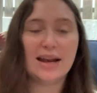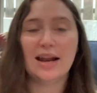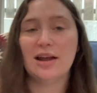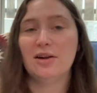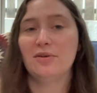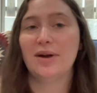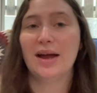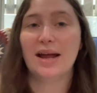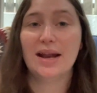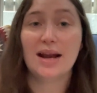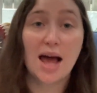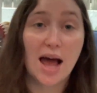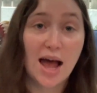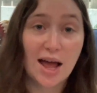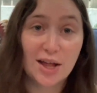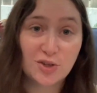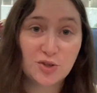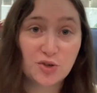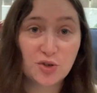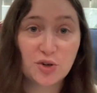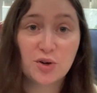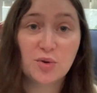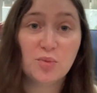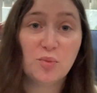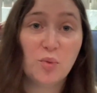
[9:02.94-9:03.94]
I read
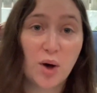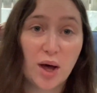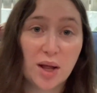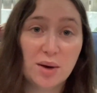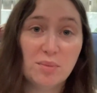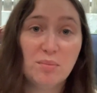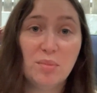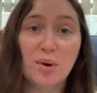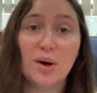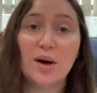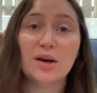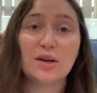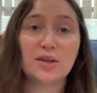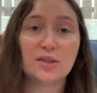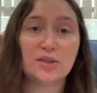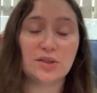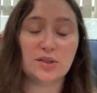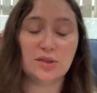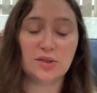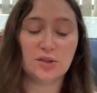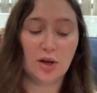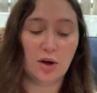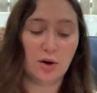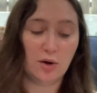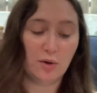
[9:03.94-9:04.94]
101 books,
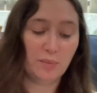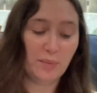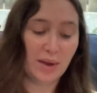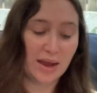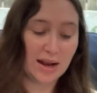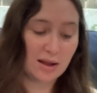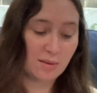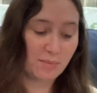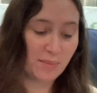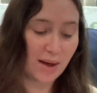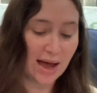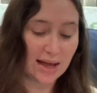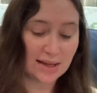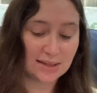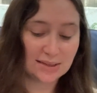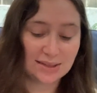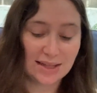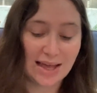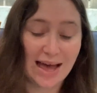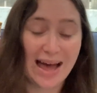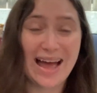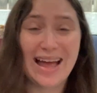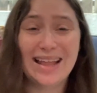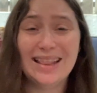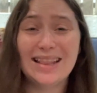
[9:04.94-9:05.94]
so made it past
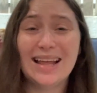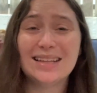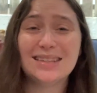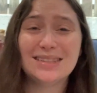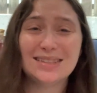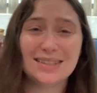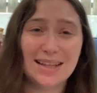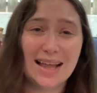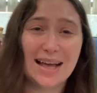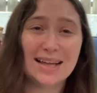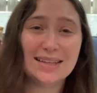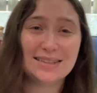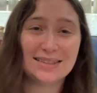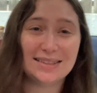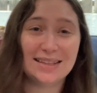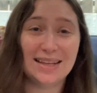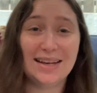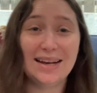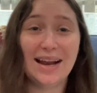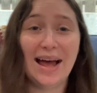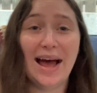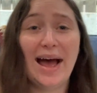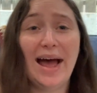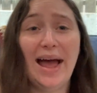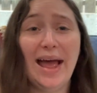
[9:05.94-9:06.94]
that, and that's less
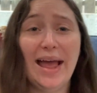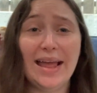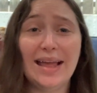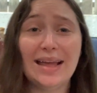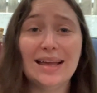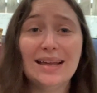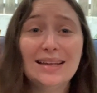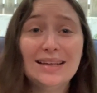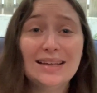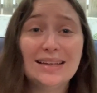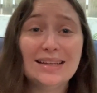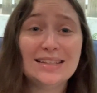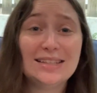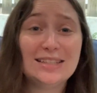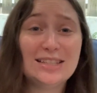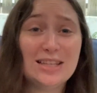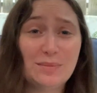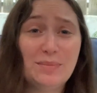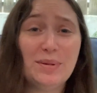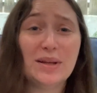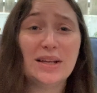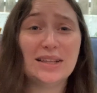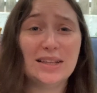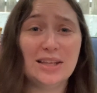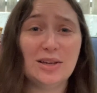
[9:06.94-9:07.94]
than I
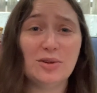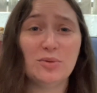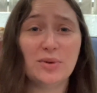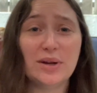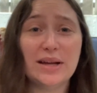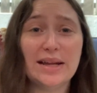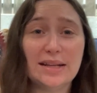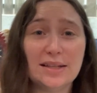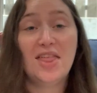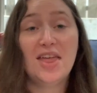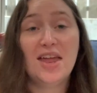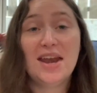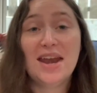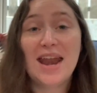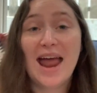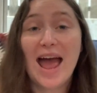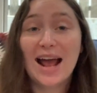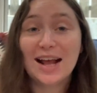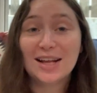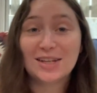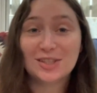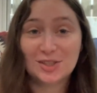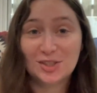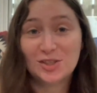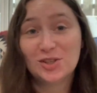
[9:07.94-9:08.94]
typically read. The
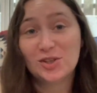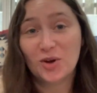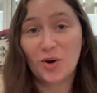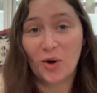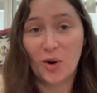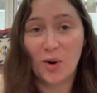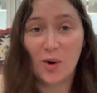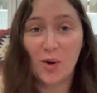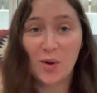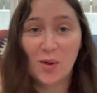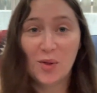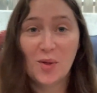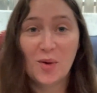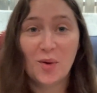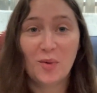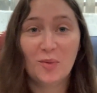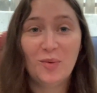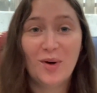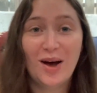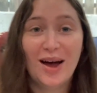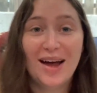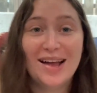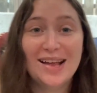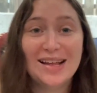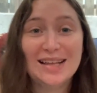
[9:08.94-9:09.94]
next goal
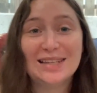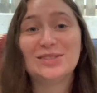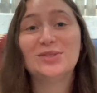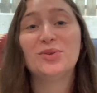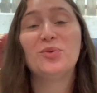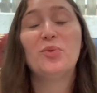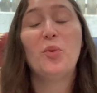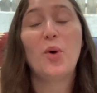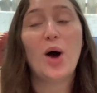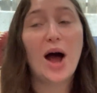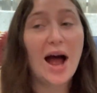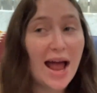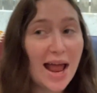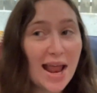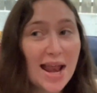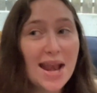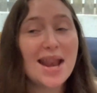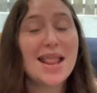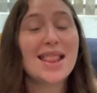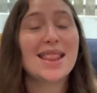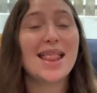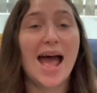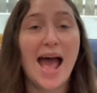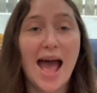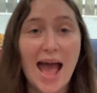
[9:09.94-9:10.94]
was
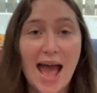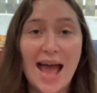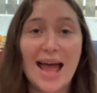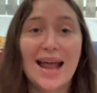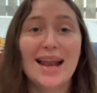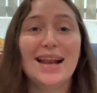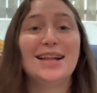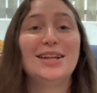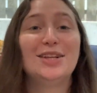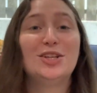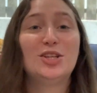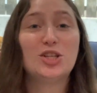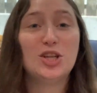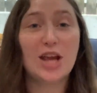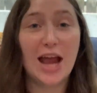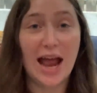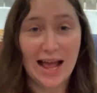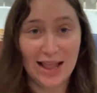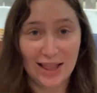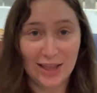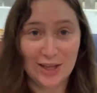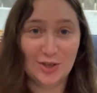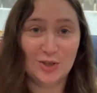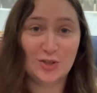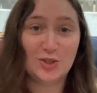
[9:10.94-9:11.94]
one that
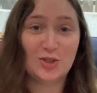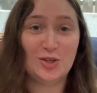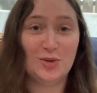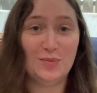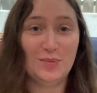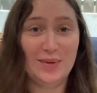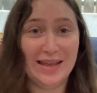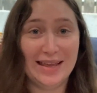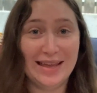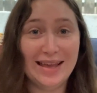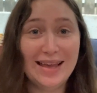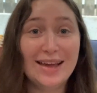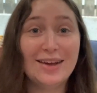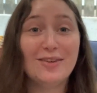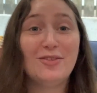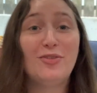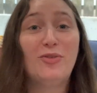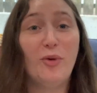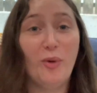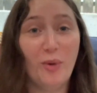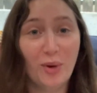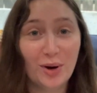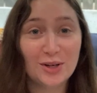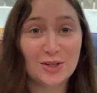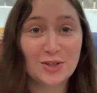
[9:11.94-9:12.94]
challenged me
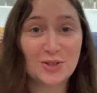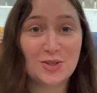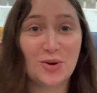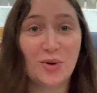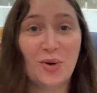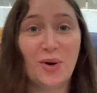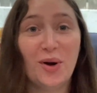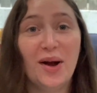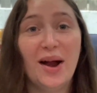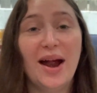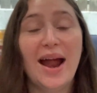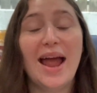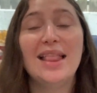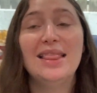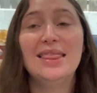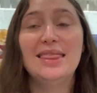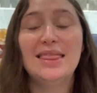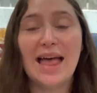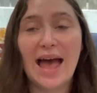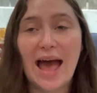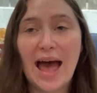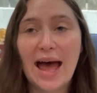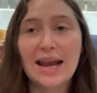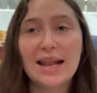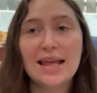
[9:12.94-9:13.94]
for sure, and
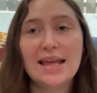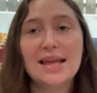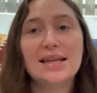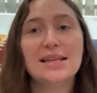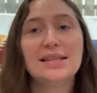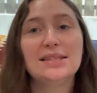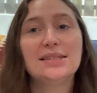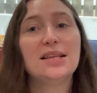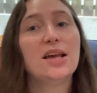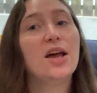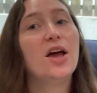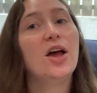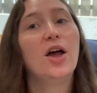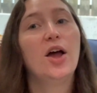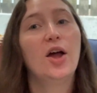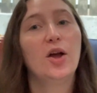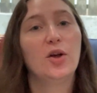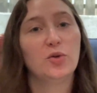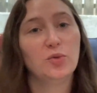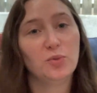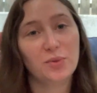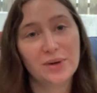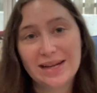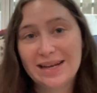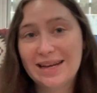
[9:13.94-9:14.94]
that is
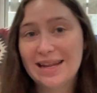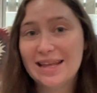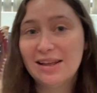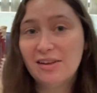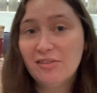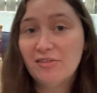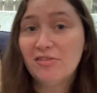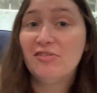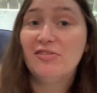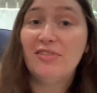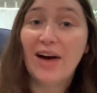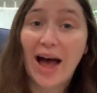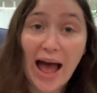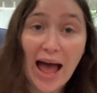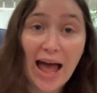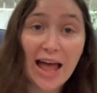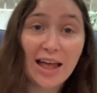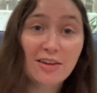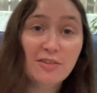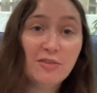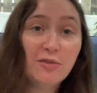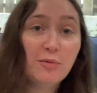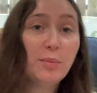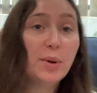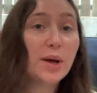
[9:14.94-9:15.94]
reading
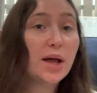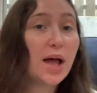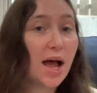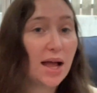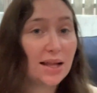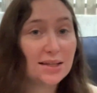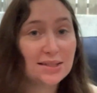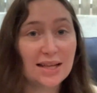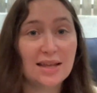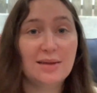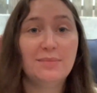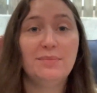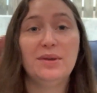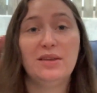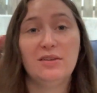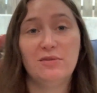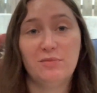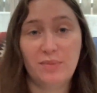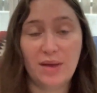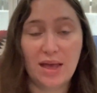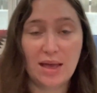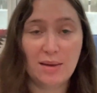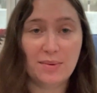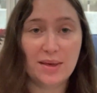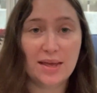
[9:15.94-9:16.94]
5 Picante Beef
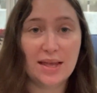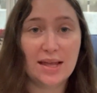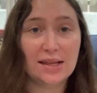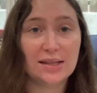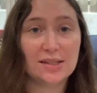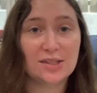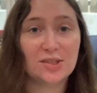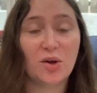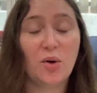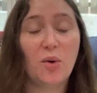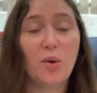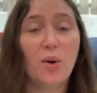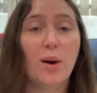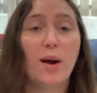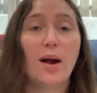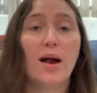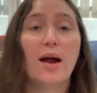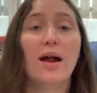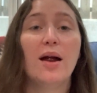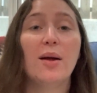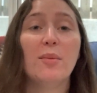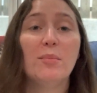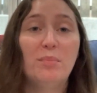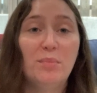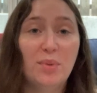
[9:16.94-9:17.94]
Babies,
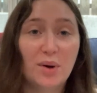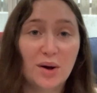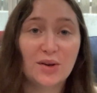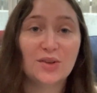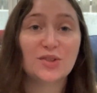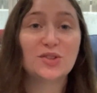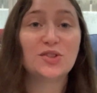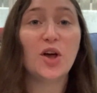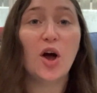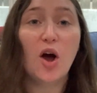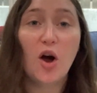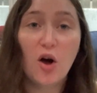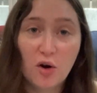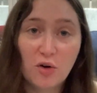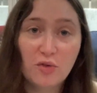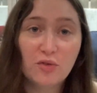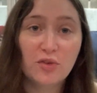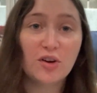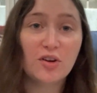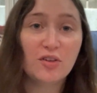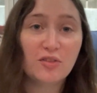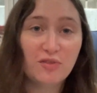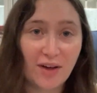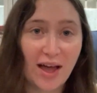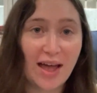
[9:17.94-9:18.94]
or books
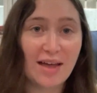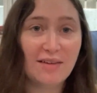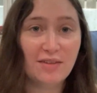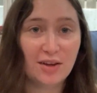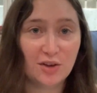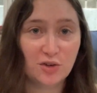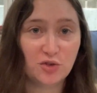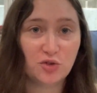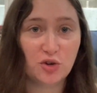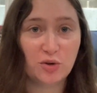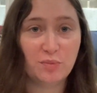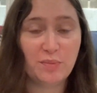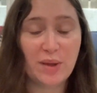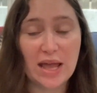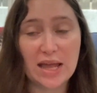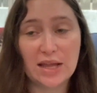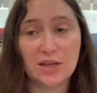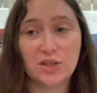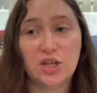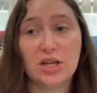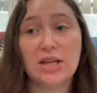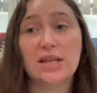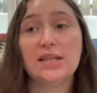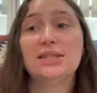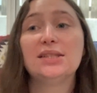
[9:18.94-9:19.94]
over 500
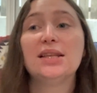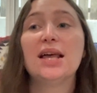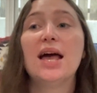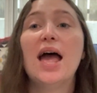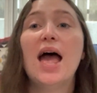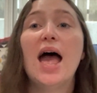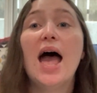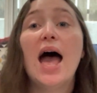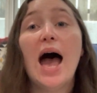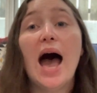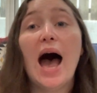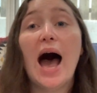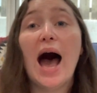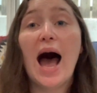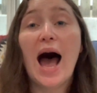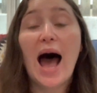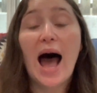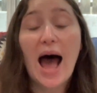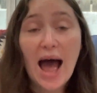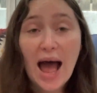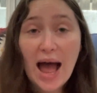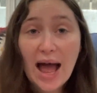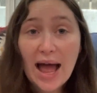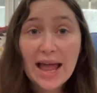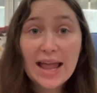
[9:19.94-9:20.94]
pages.
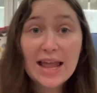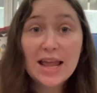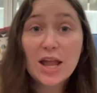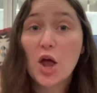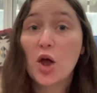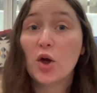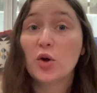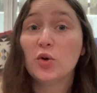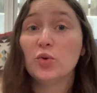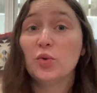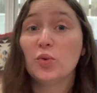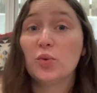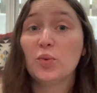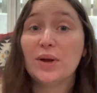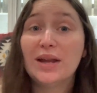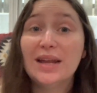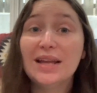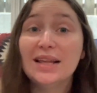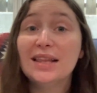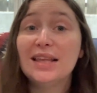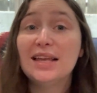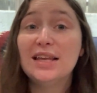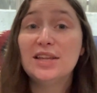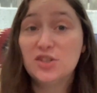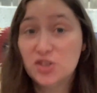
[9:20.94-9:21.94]
I
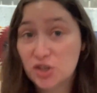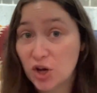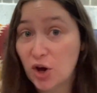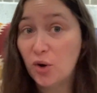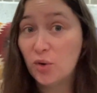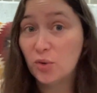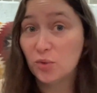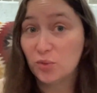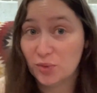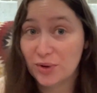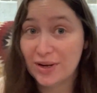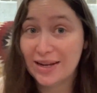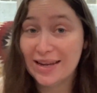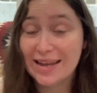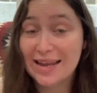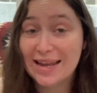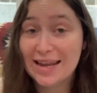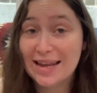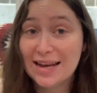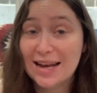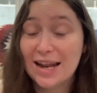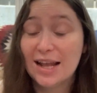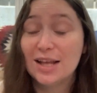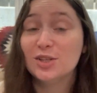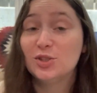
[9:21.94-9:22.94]
really don't
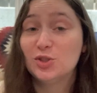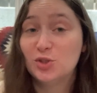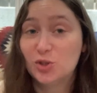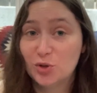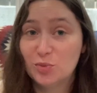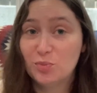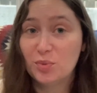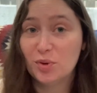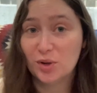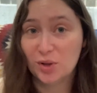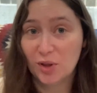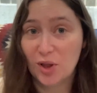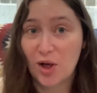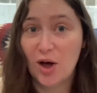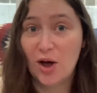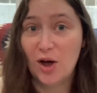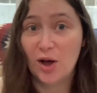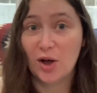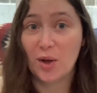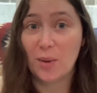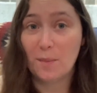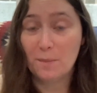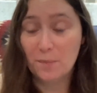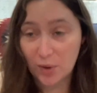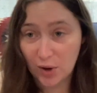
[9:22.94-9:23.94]
read super
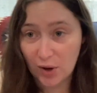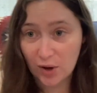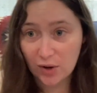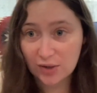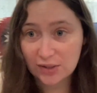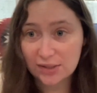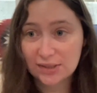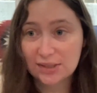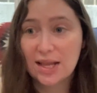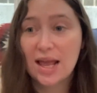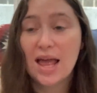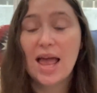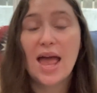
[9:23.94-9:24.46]
long books.